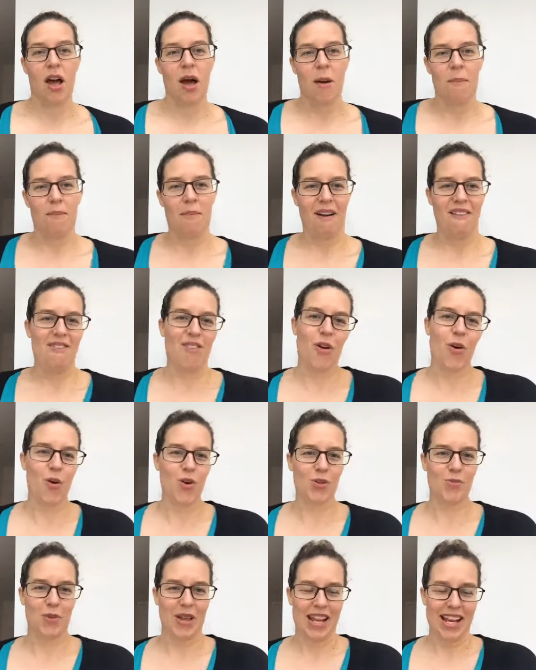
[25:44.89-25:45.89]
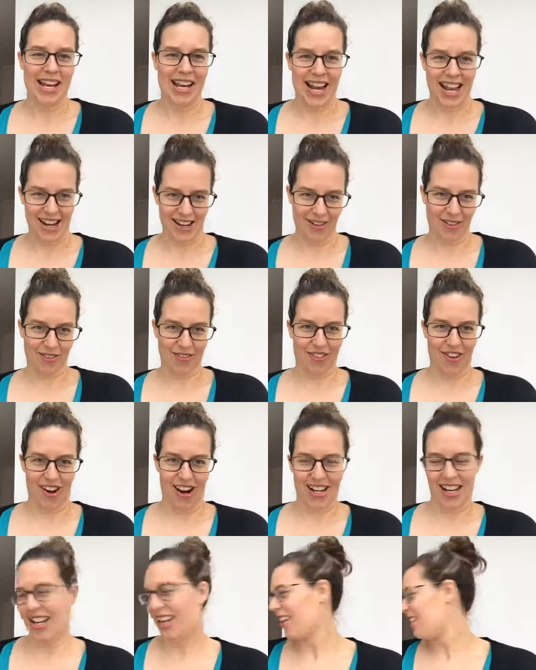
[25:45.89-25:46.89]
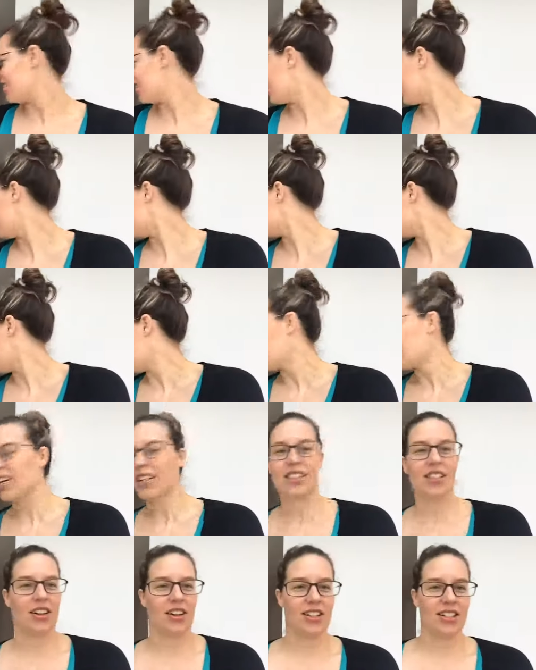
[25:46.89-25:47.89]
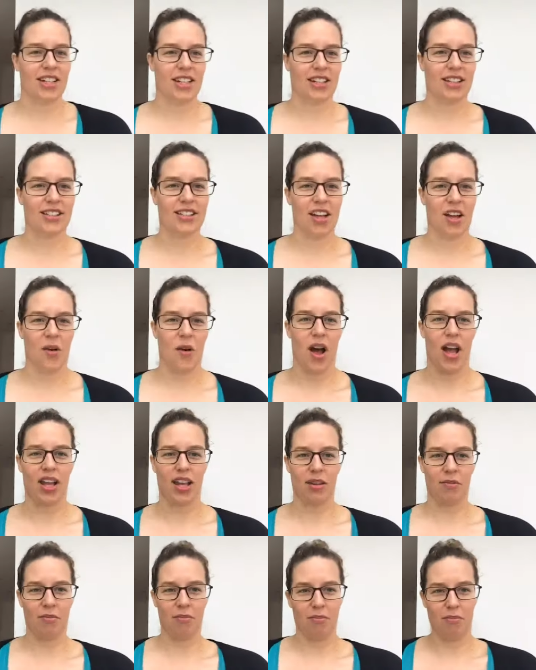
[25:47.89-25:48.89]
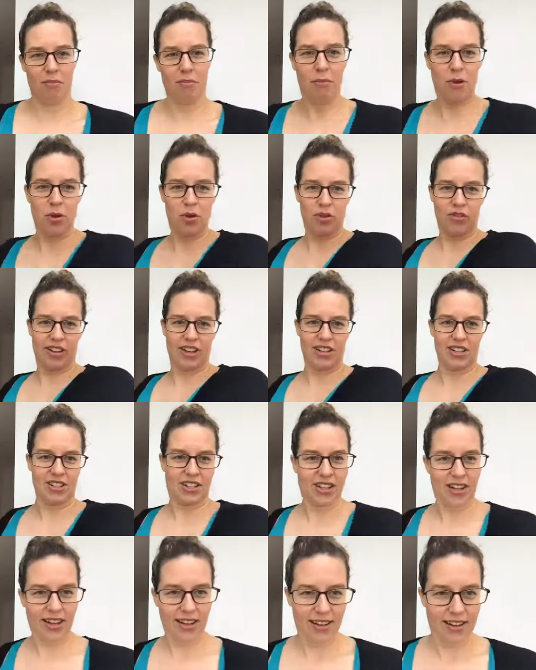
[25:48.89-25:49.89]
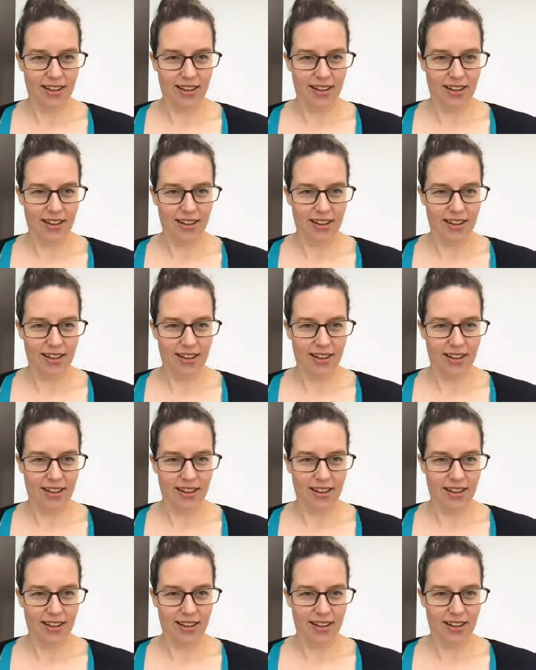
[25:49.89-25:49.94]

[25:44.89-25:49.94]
my floor's being laid on Friday, so that's very exciting, so I can move into